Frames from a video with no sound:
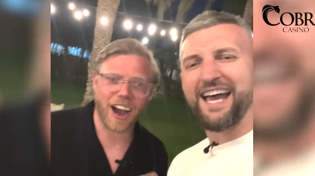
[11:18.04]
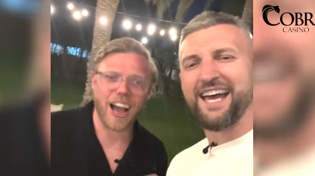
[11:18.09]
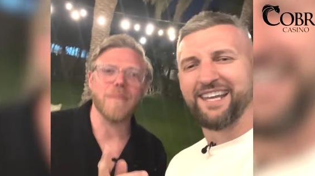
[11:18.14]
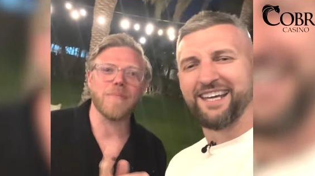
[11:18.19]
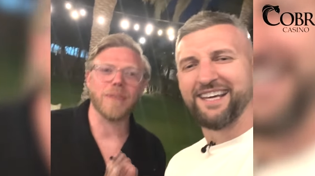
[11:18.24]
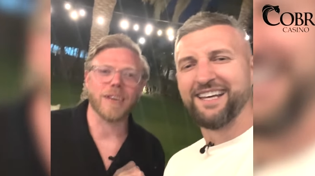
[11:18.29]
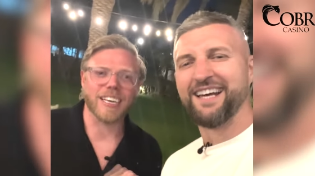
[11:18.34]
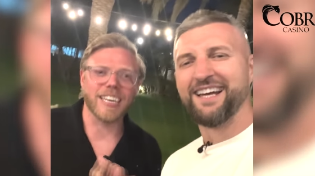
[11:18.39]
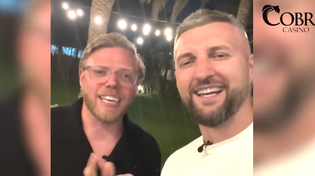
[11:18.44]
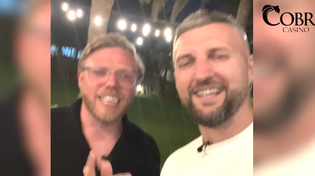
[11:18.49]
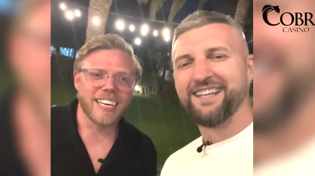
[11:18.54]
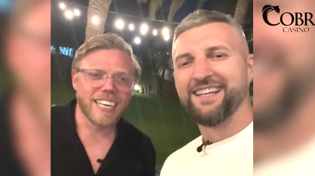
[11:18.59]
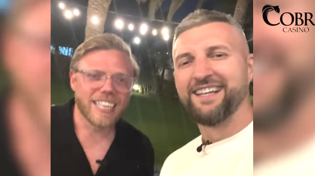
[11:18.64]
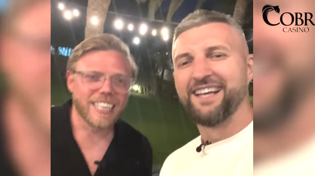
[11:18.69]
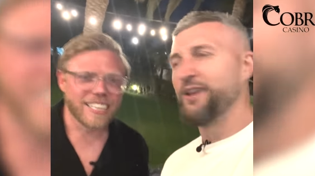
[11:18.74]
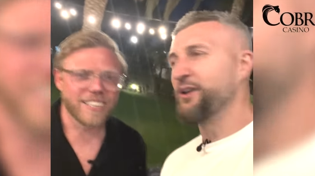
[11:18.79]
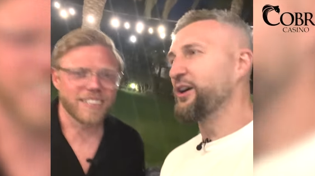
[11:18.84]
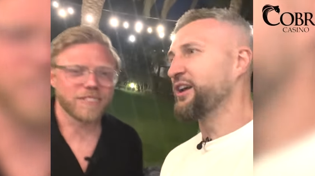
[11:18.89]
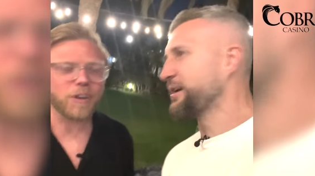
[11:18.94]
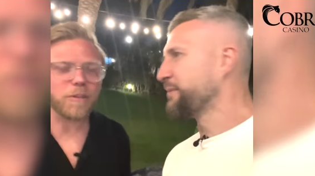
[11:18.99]
Speaker 1: I am
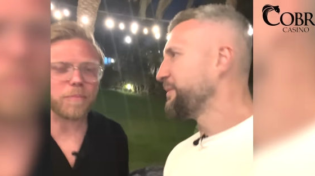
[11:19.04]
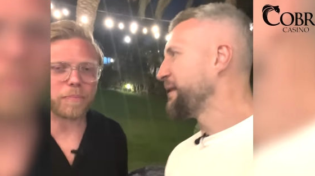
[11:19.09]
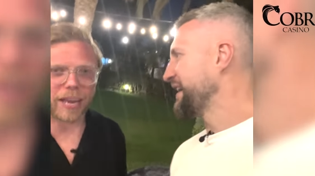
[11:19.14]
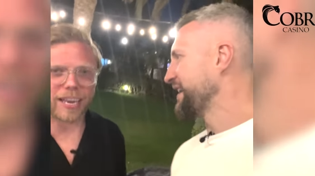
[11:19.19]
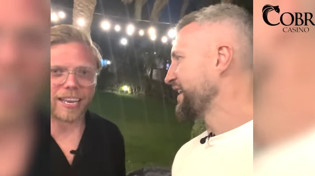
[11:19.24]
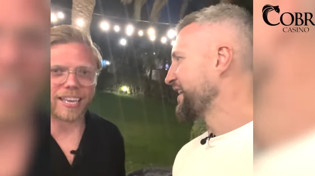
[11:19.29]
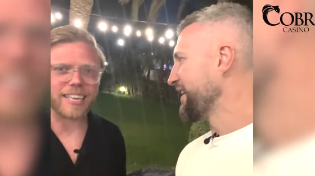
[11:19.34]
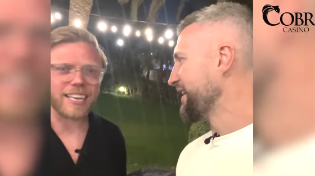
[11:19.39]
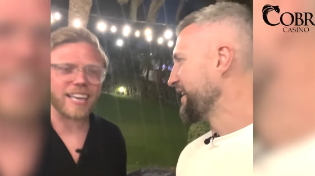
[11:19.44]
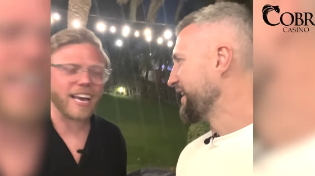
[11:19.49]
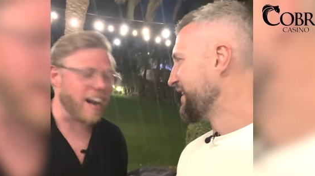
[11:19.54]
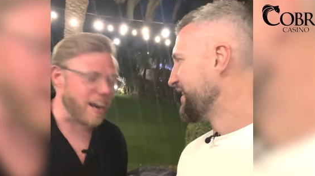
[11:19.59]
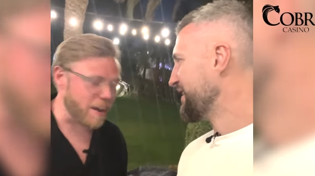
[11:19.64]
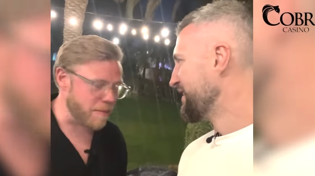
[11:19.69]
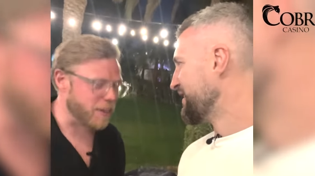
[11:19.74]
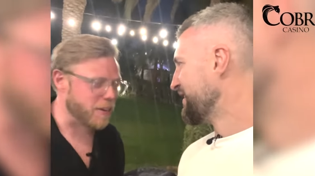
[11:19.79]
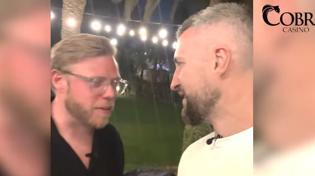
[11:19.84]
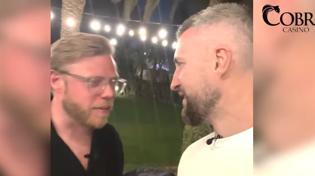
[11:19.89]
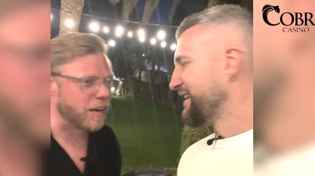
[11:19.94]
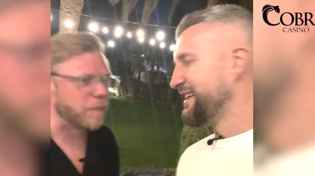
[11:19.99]
a. You're a comedian,
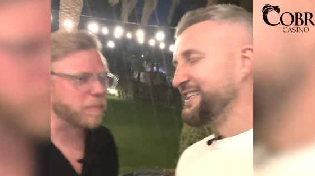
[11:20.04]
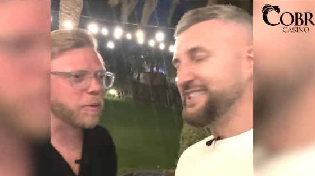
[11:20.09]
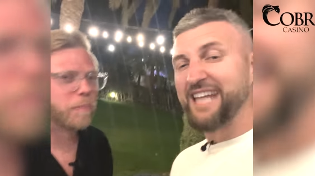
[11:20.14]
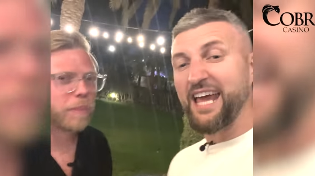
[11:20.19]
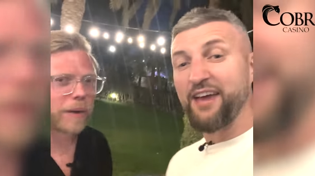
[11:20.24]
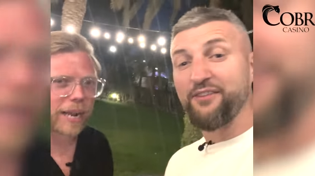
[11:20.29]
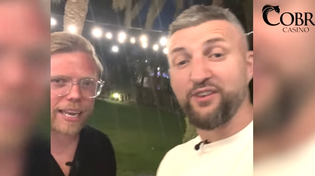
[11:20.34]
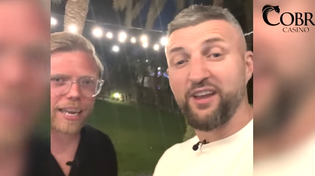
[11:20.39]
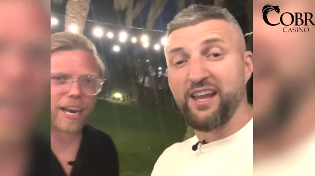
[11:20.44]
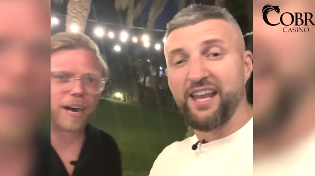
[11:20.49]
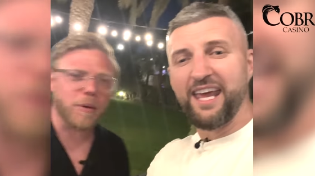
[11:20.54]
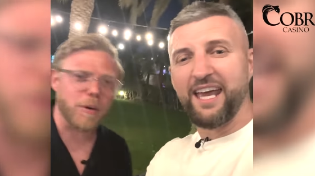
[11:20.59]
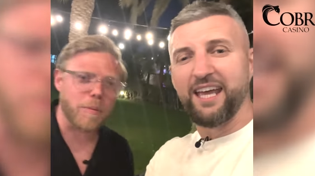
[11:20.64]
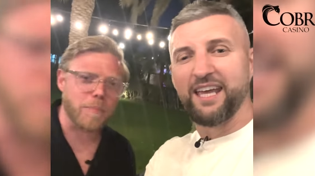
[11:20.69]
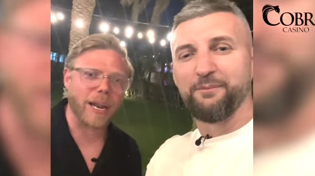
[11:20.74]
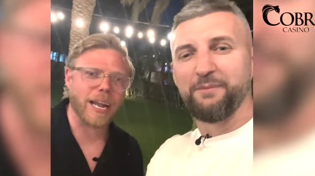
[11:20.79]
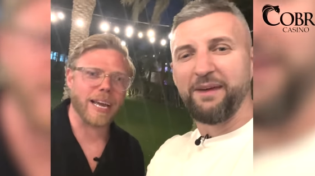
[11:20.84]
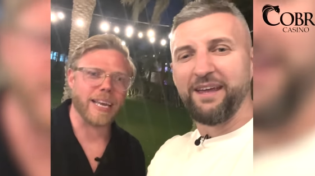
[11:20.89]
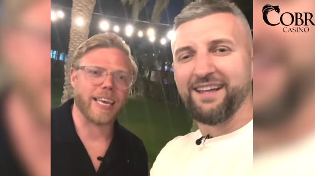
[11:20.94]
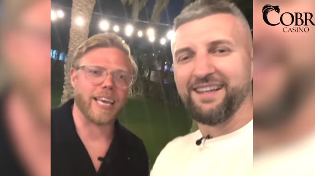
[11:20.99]
aren't you? Yeah, I'm on
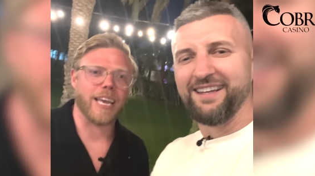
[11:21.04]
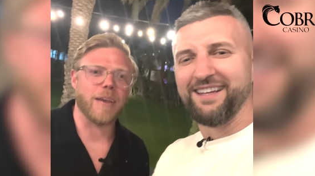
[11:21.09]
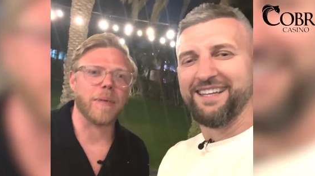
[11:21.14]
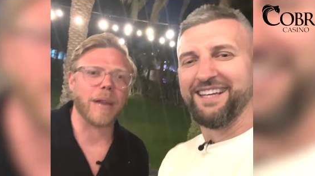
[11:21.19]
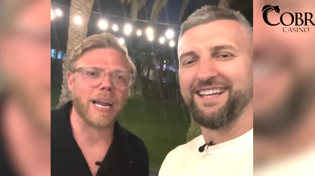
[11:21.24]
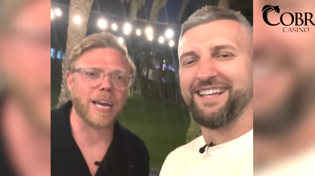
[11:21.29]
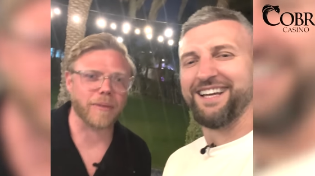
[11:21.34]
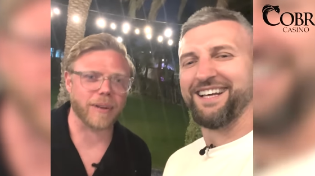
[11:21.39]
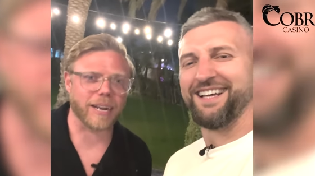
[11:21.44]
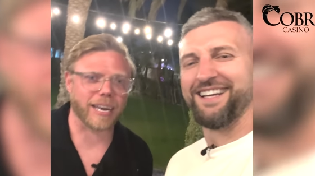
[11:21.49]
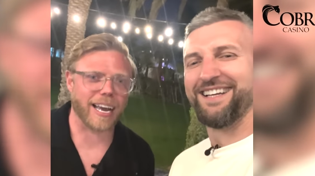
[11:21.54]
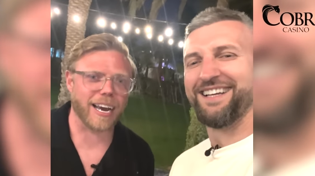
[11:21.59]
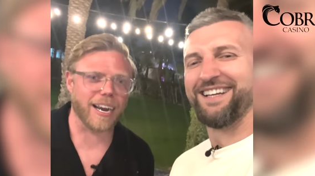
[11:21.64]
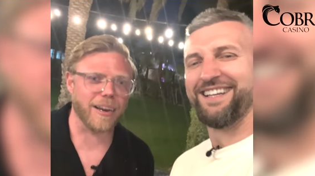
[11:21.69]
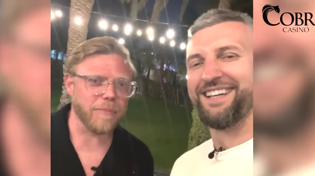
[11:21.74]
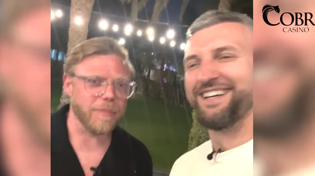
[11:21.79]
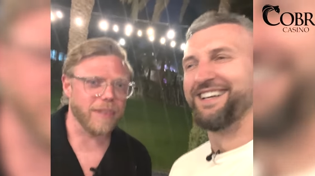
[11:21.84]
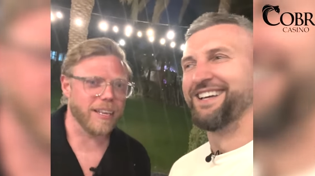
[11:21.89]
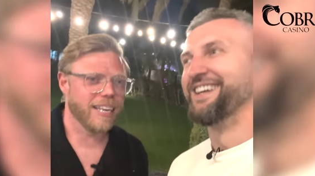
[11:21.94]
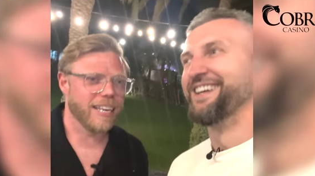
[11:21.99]
blankety blank when I get home.